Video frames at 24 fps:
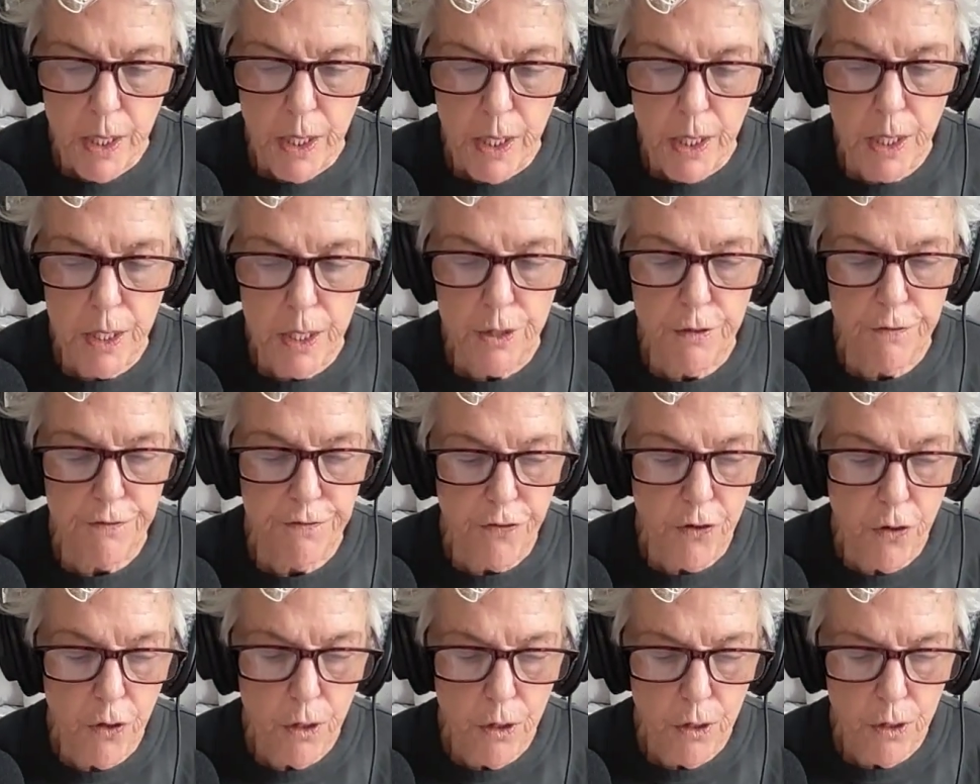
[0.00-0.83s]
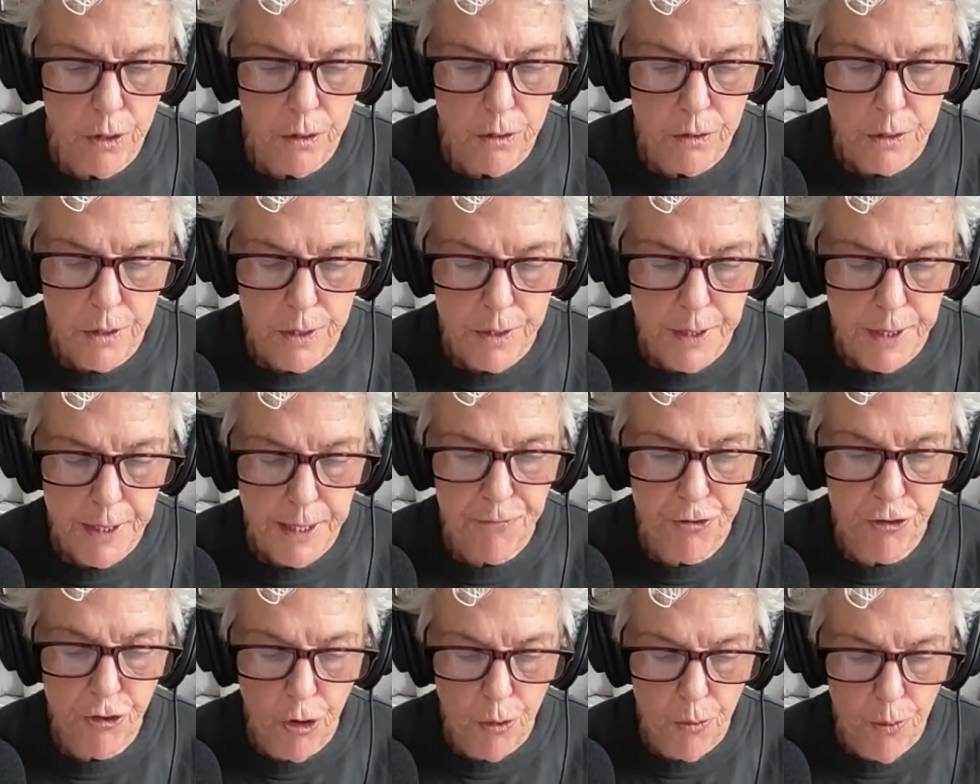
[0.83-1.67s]
in the fall.
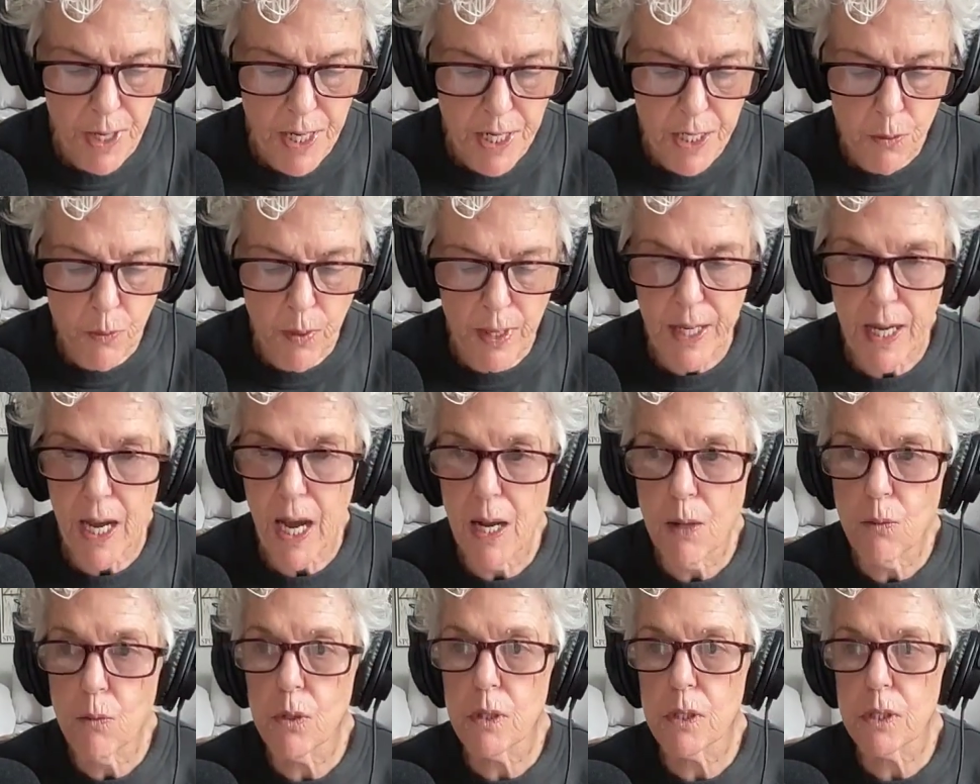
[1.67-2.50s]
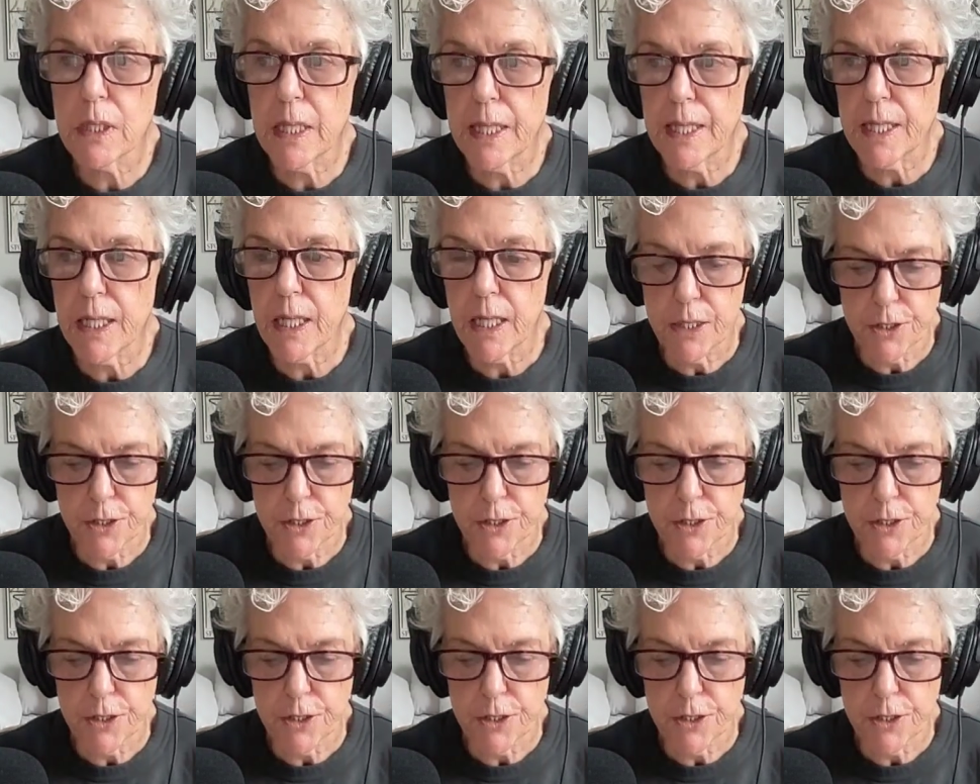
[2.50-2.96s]
So anyway, I will link